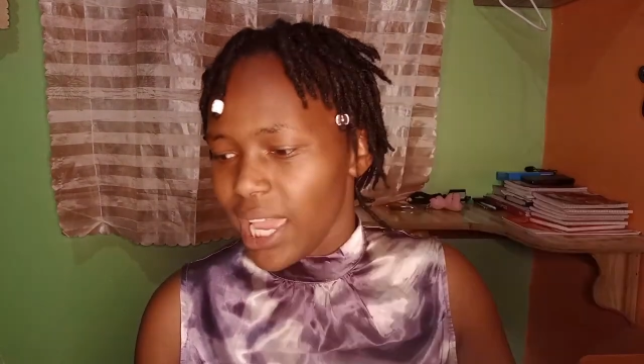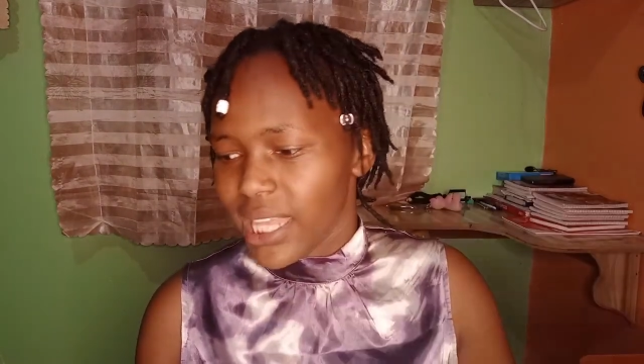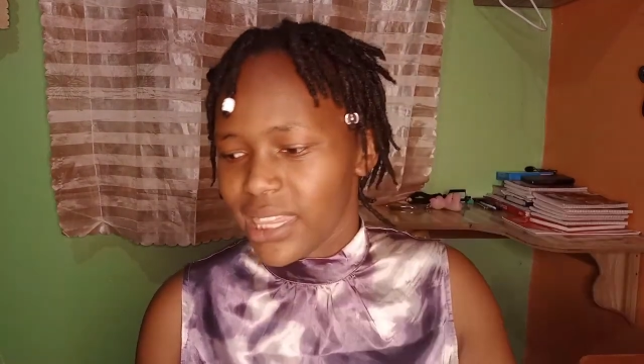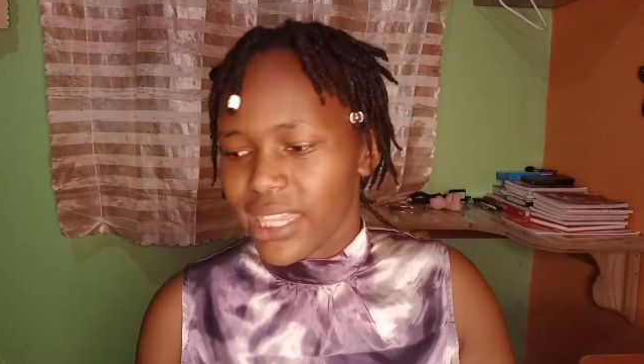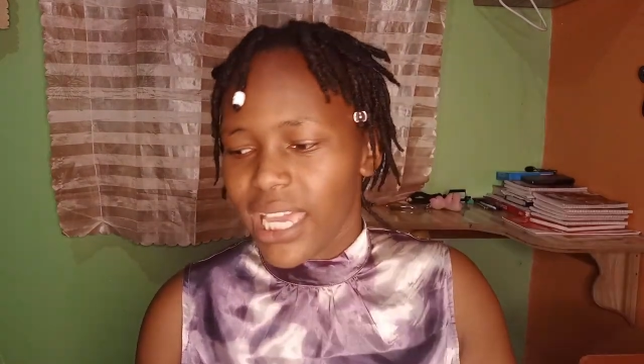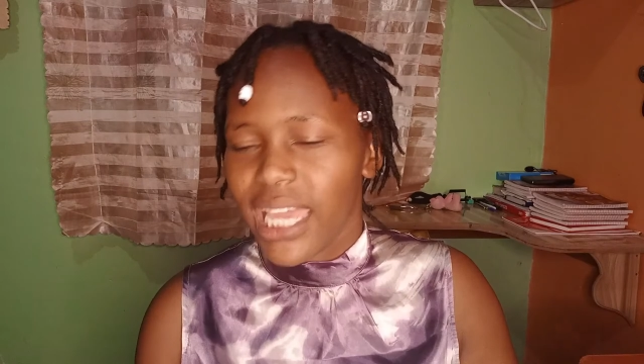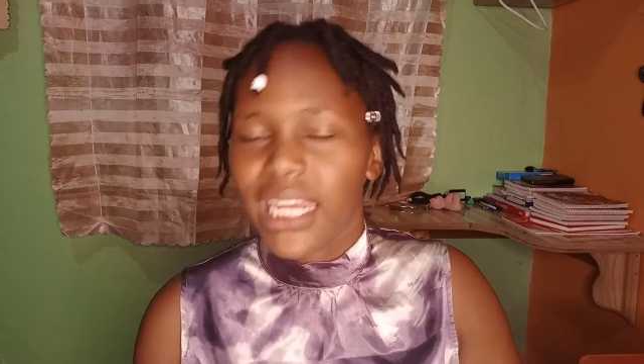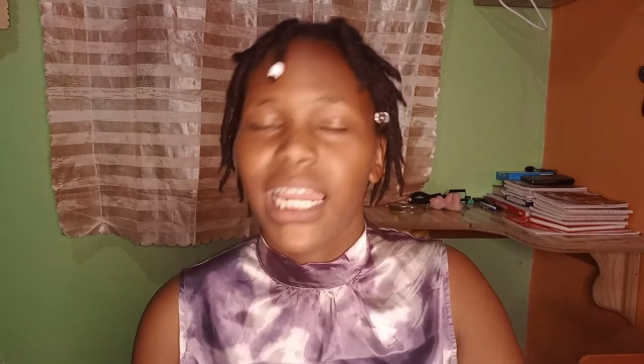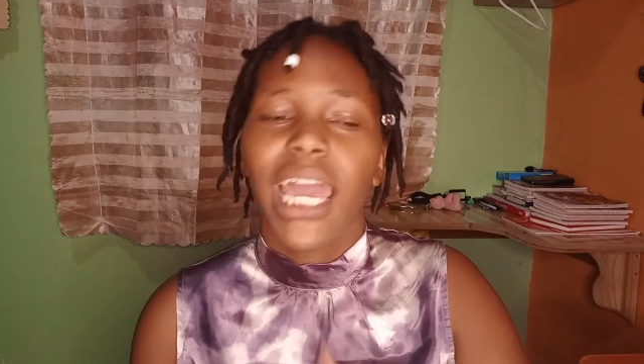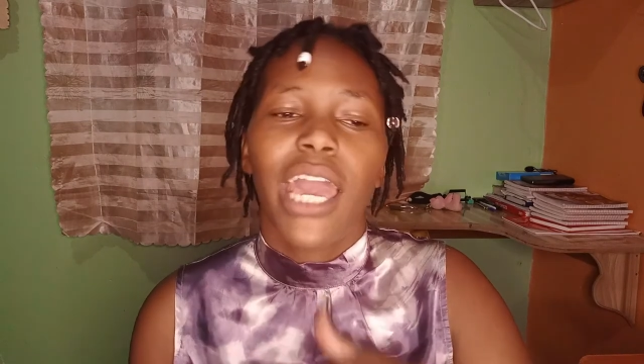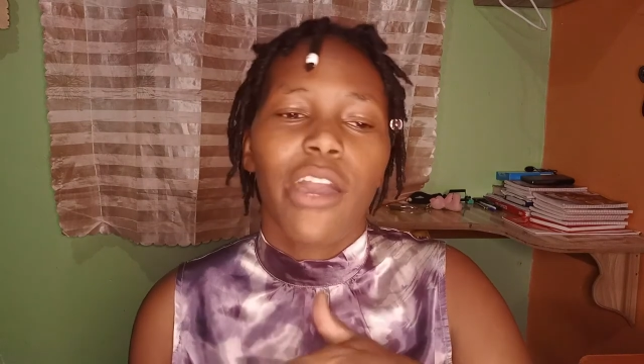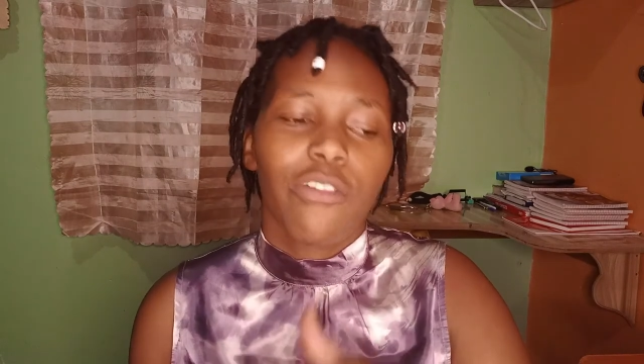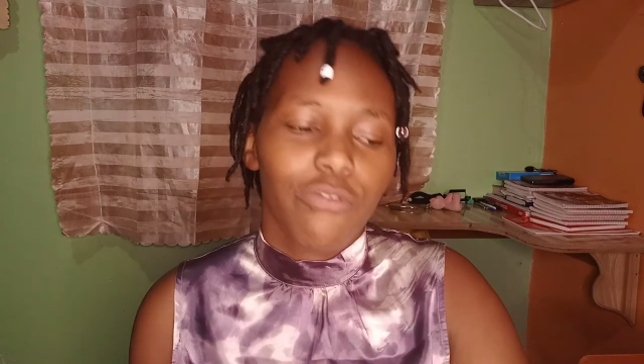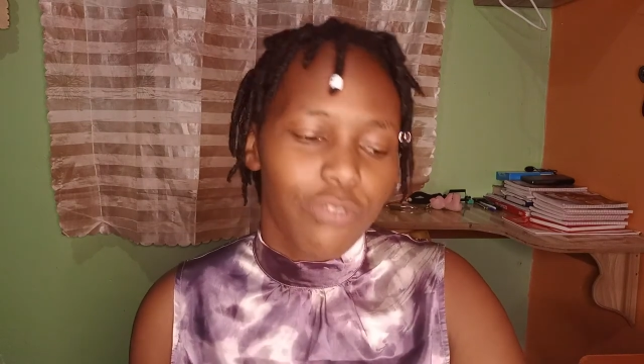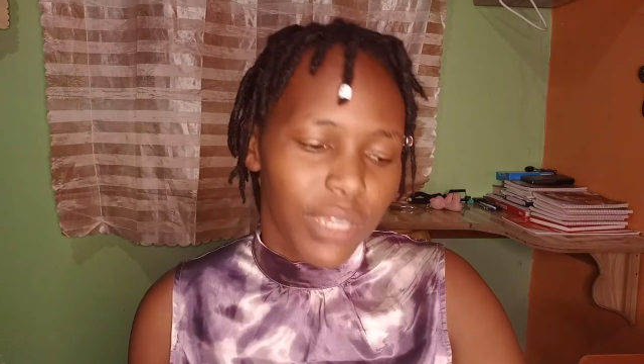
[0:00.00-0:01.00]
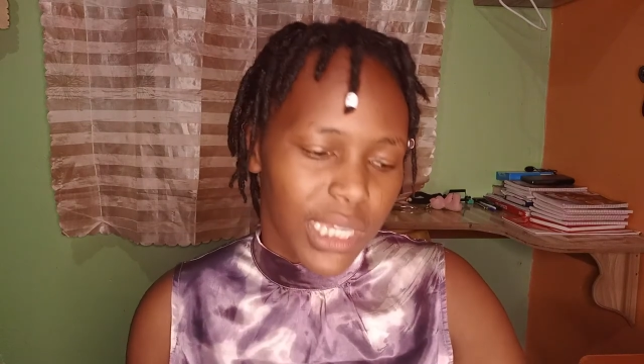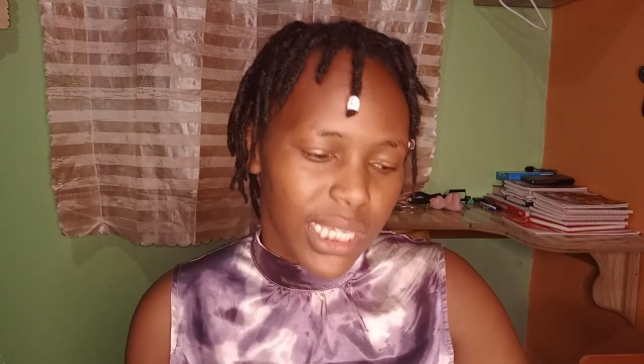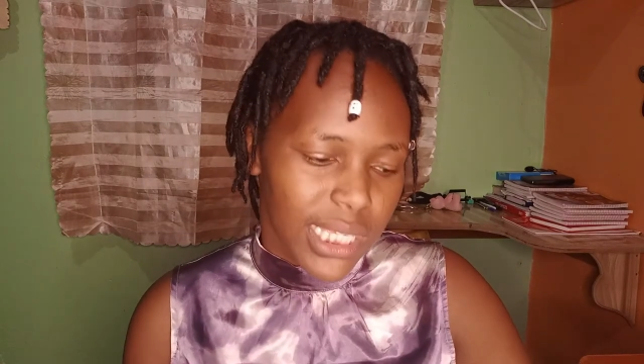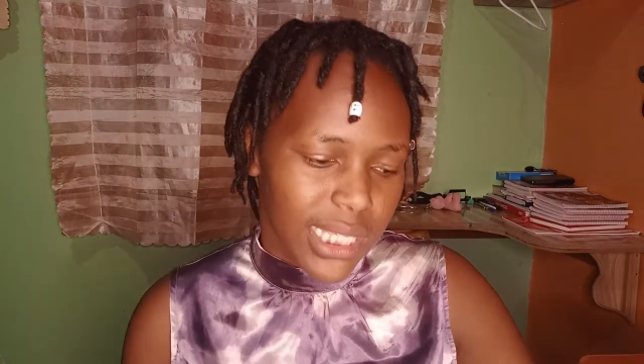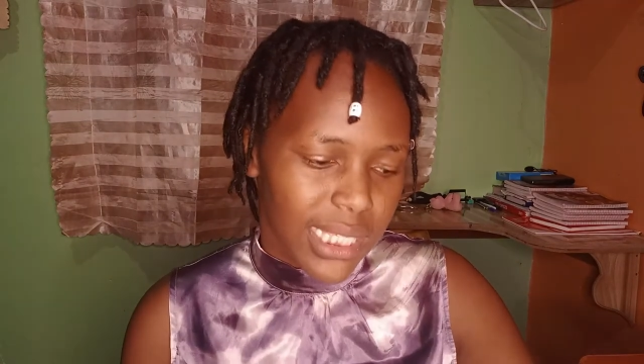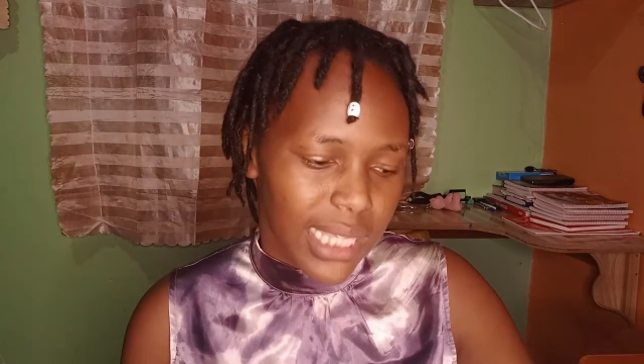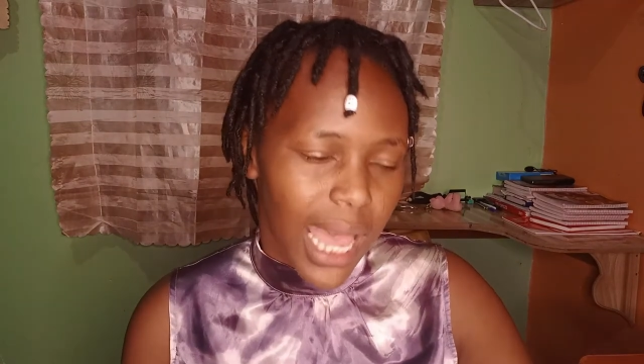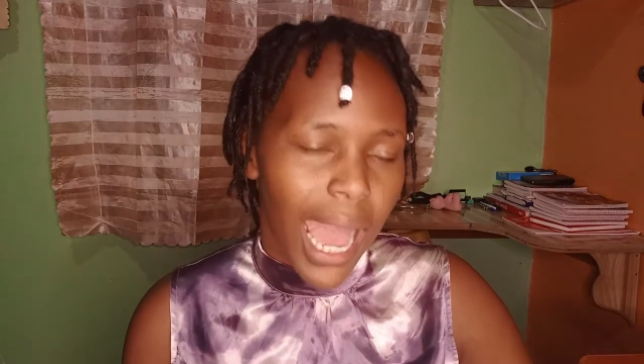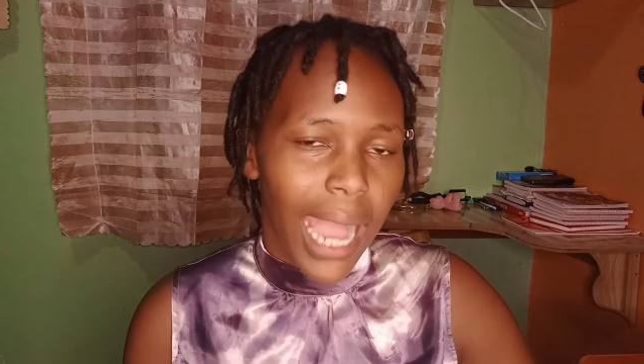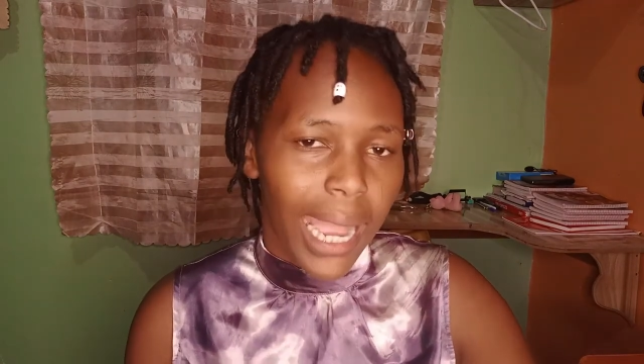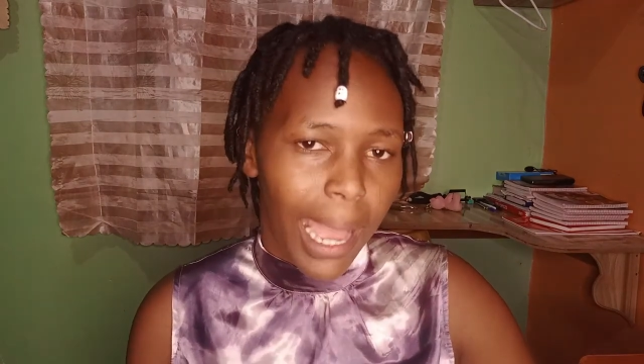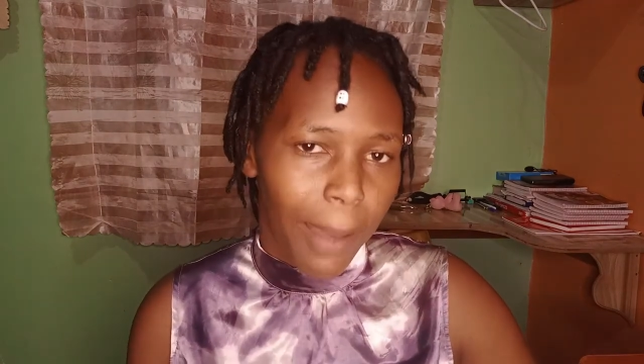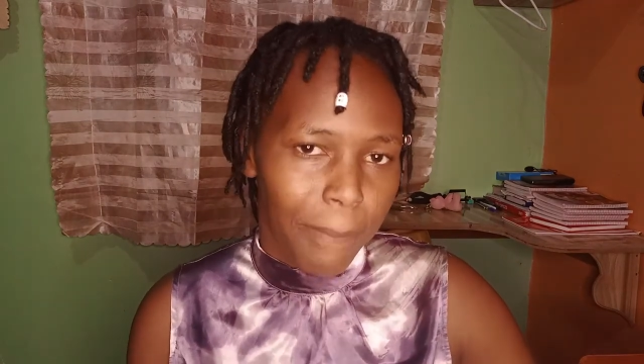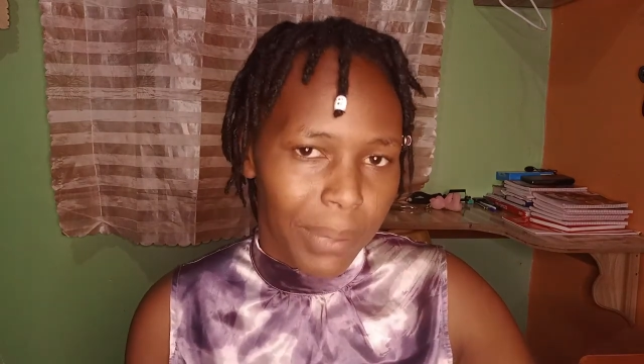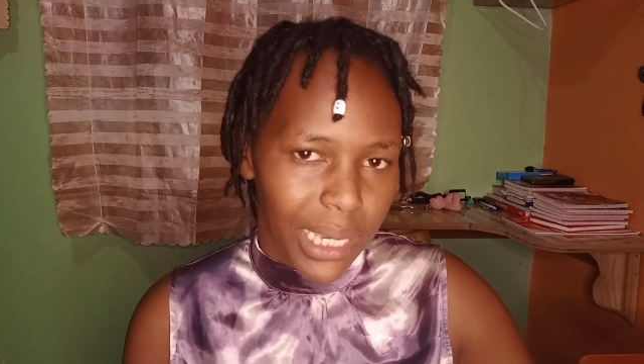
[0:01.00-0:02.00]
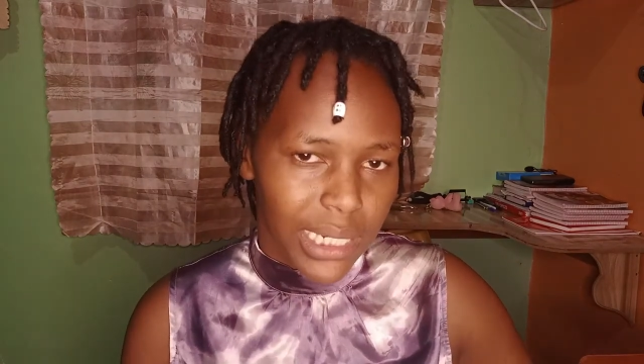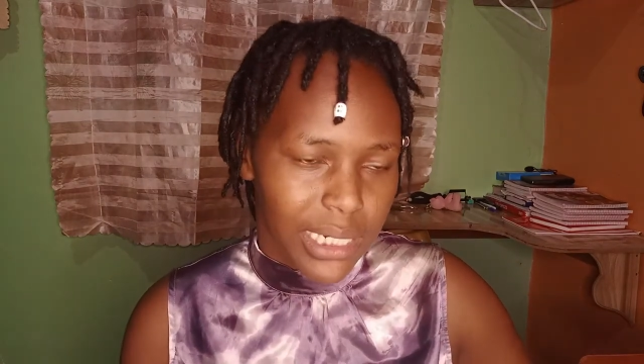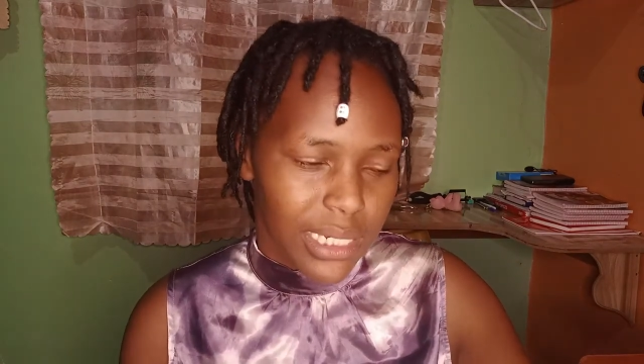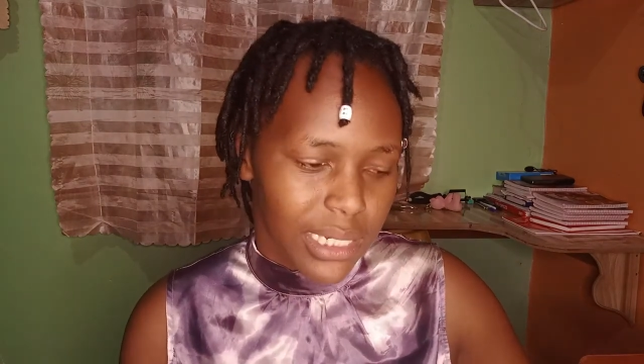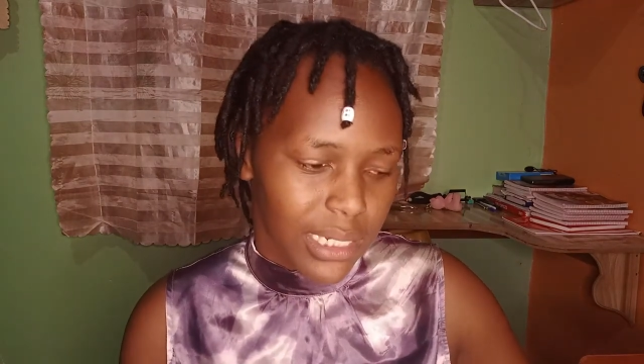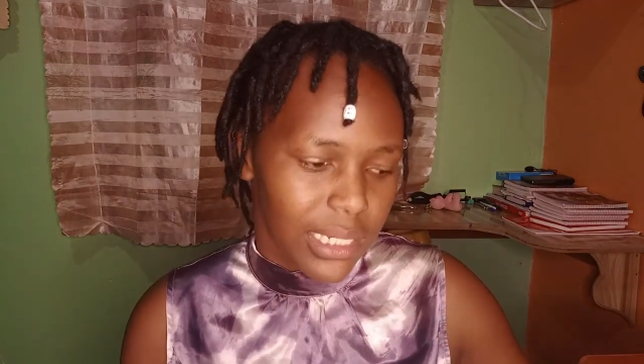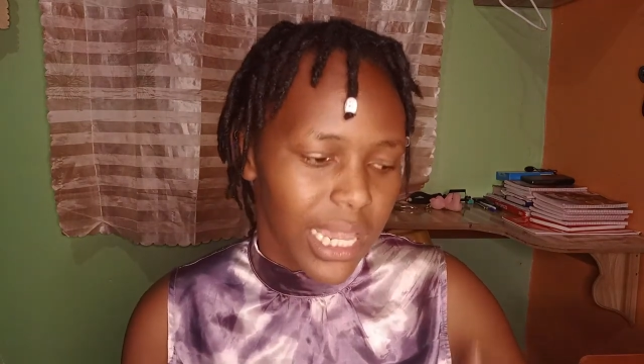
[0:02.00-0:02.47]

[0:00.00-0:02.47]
and then fix a carpet,